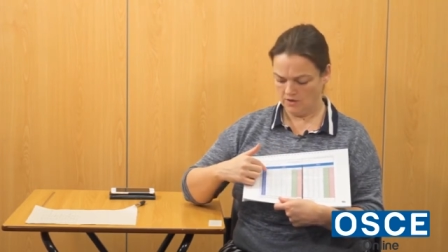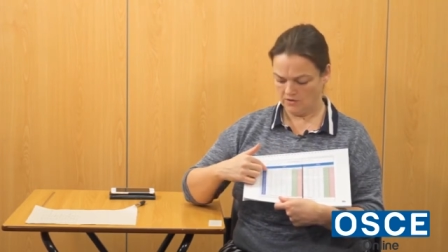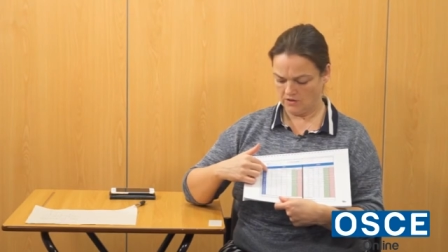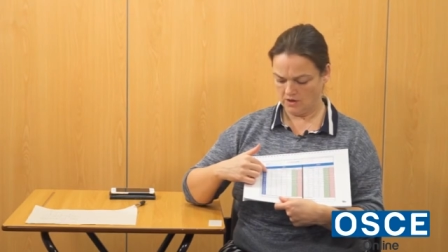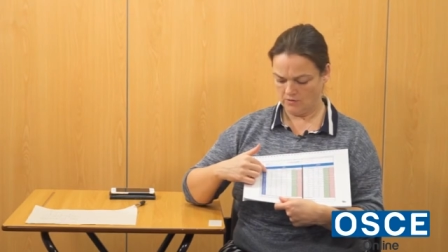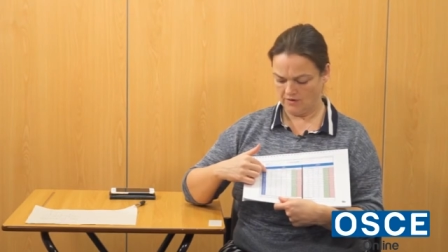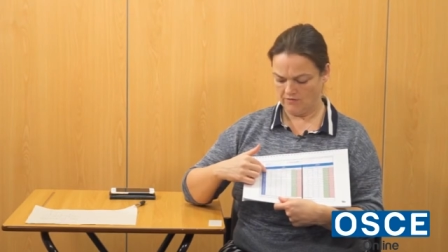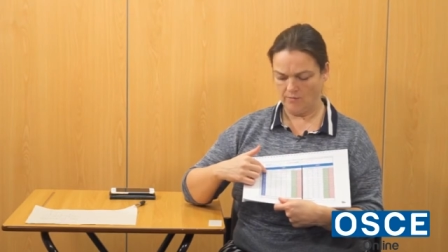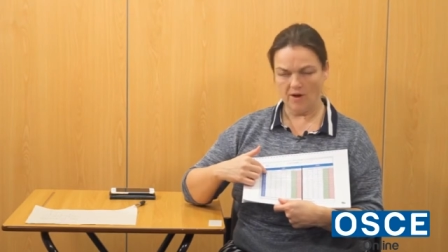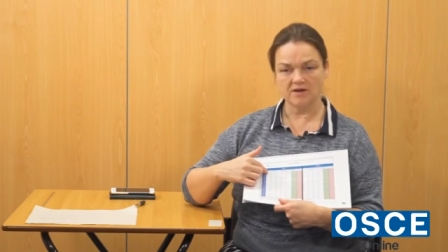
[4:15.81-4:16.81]
So if
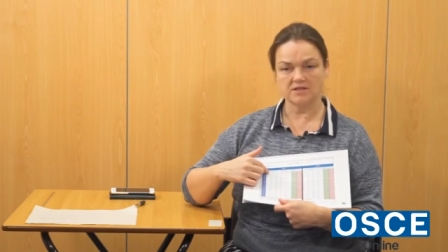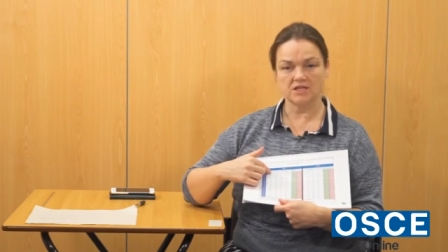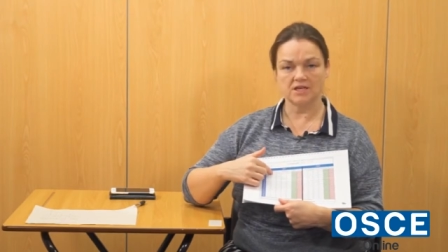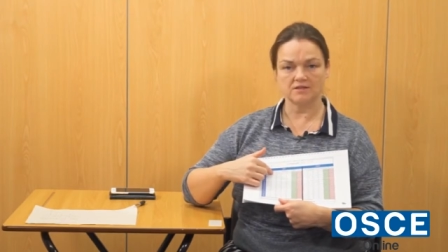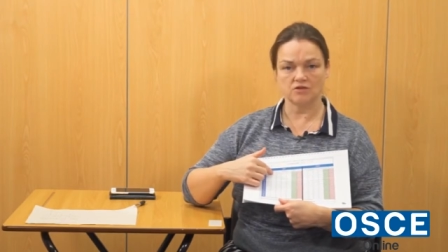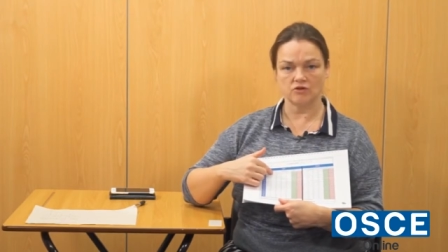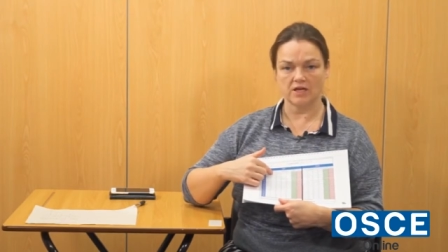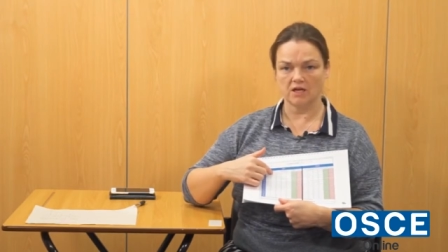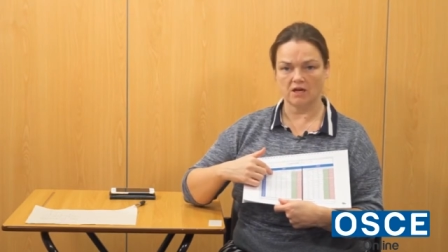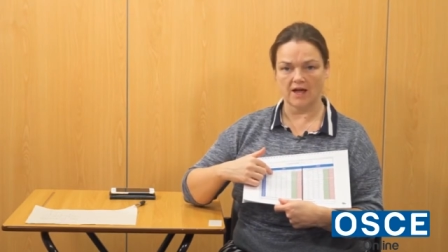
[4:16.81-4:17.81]
a person has a
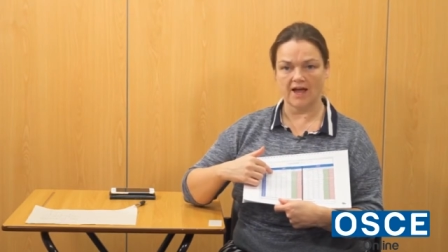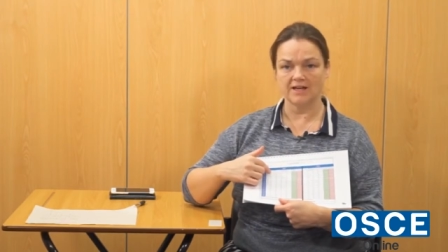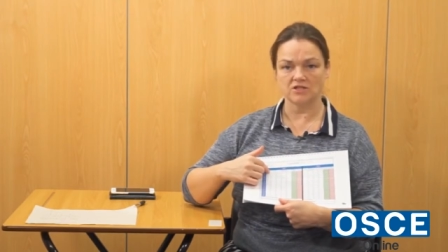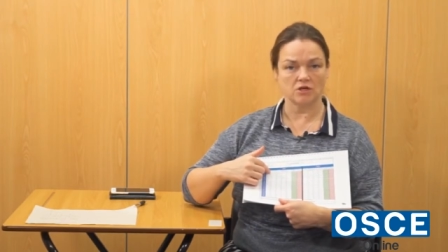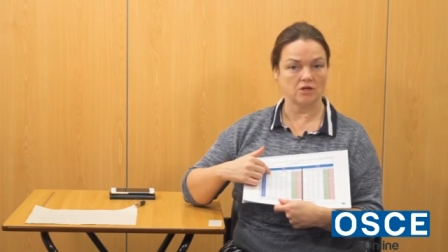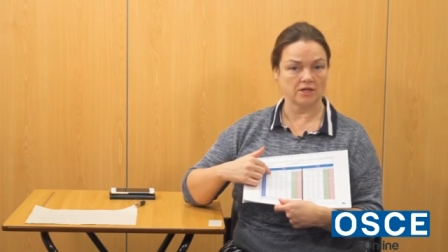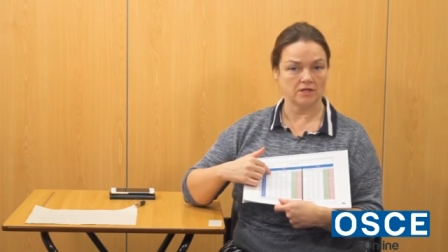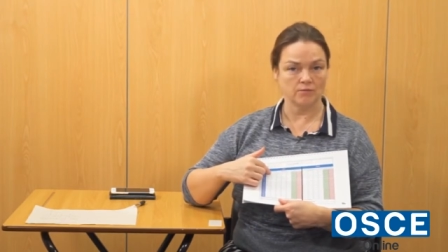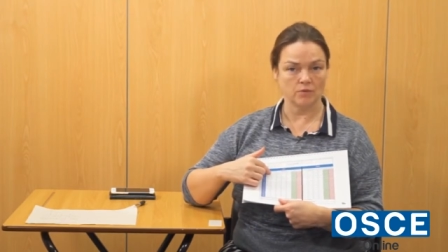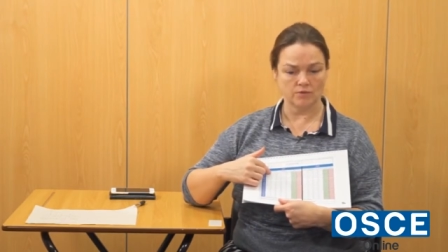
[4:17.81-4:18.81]
drink at 8 o'clock in
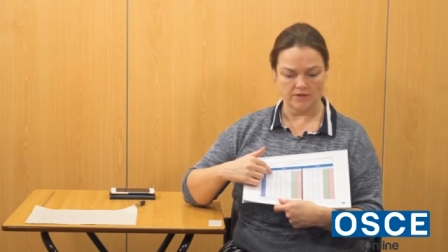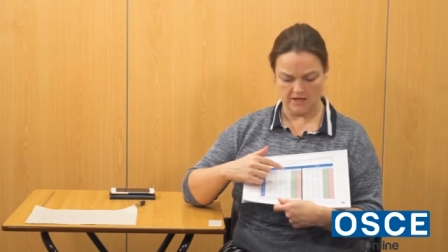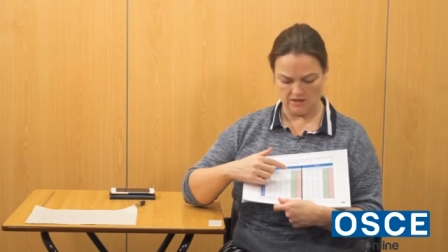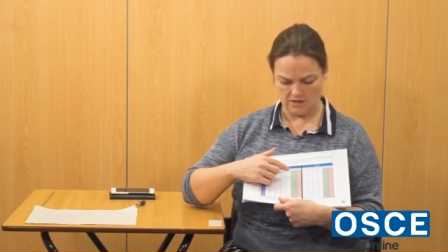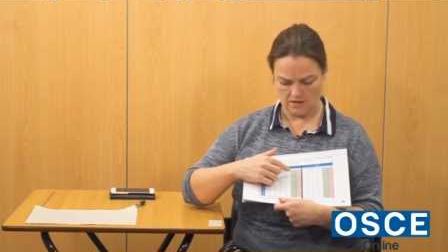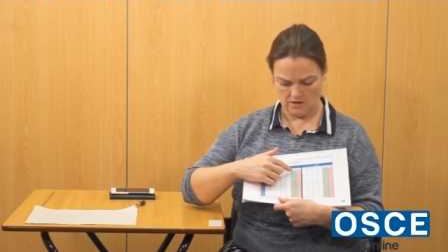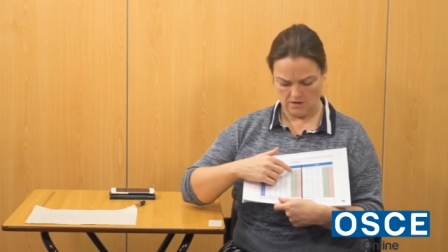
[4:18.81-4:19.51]
the morning,